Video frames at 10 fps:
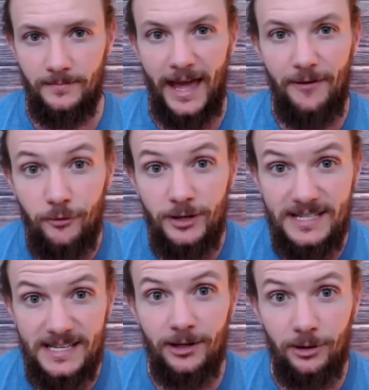every
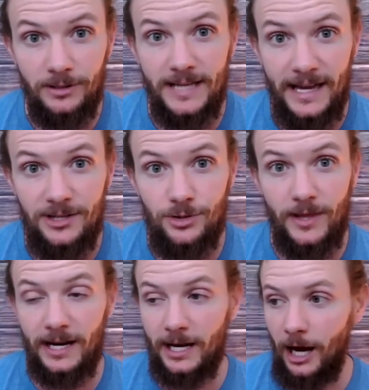single day so
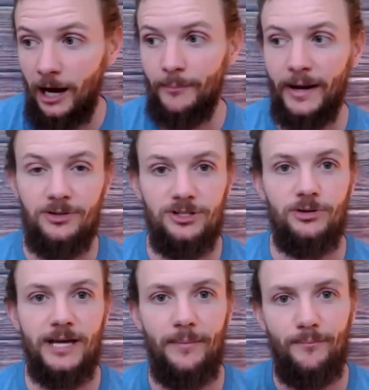that it compounds and
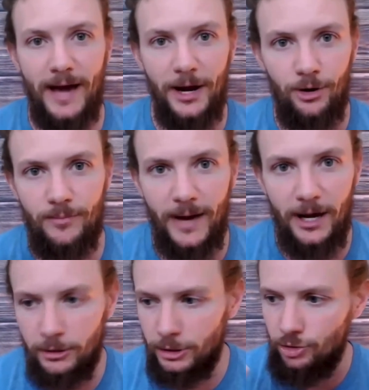you get better and
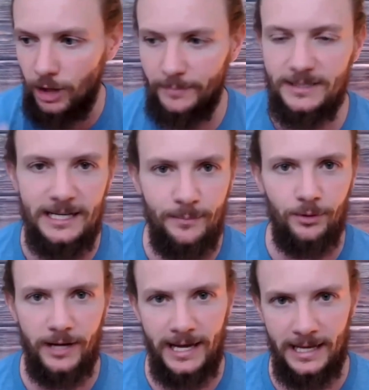better and you drop
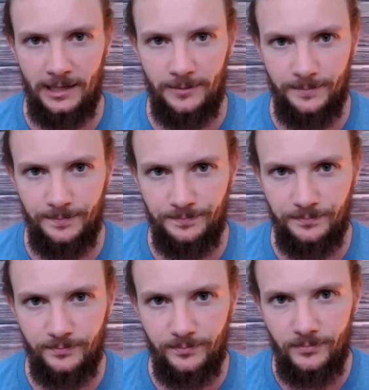deeper in
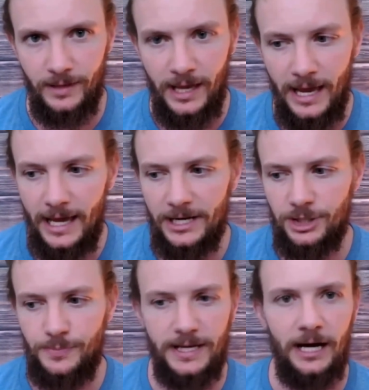and it
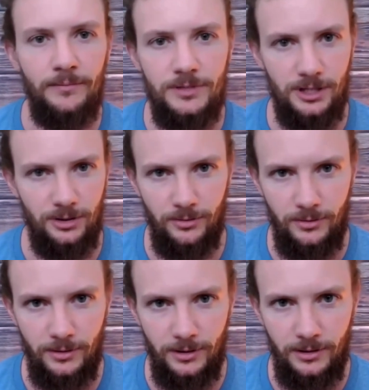just becomes you.
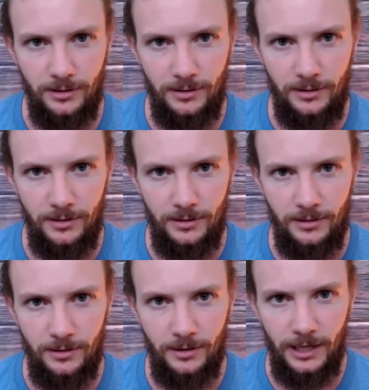
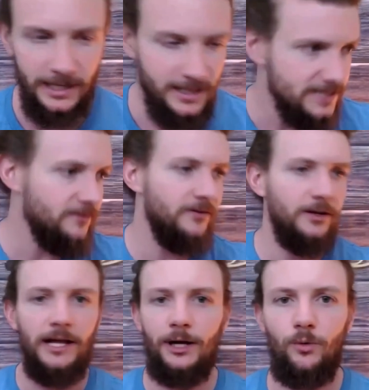And it doesn't
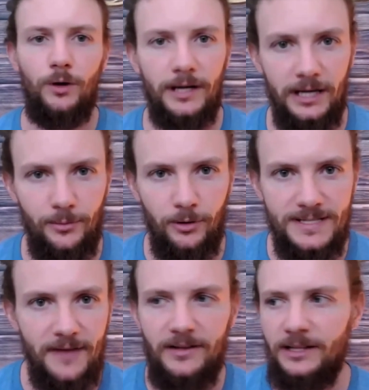feel like work anymore.
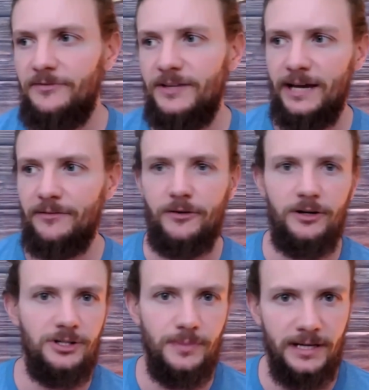It's heavy lifting at
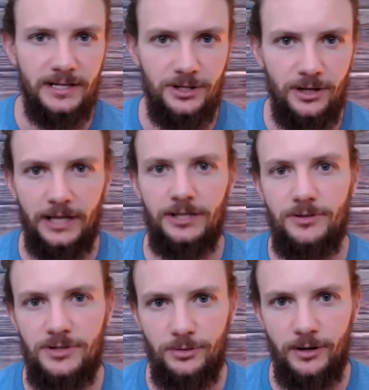first because you're not
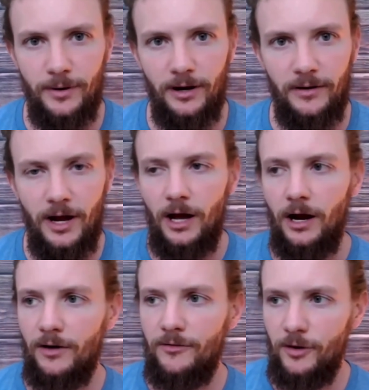used to it, but our
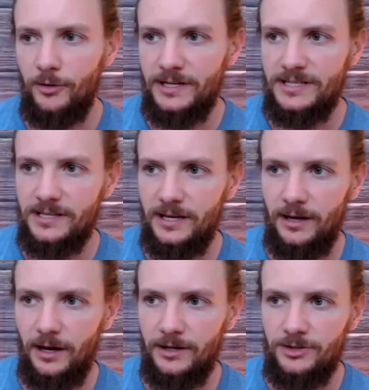focus
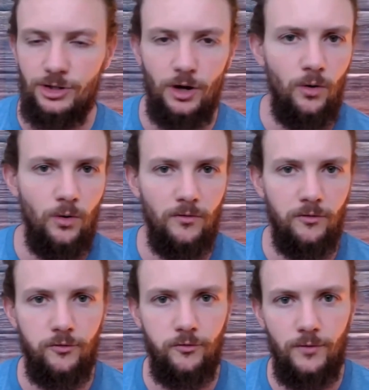is so
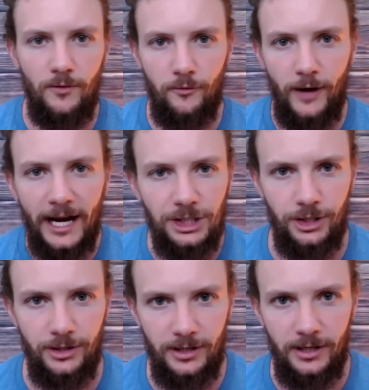
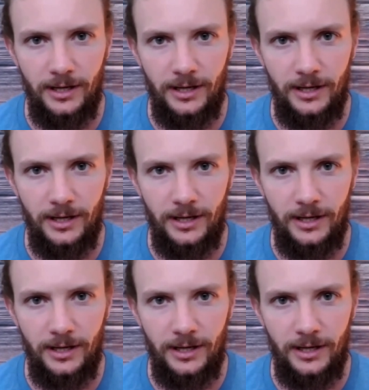fractured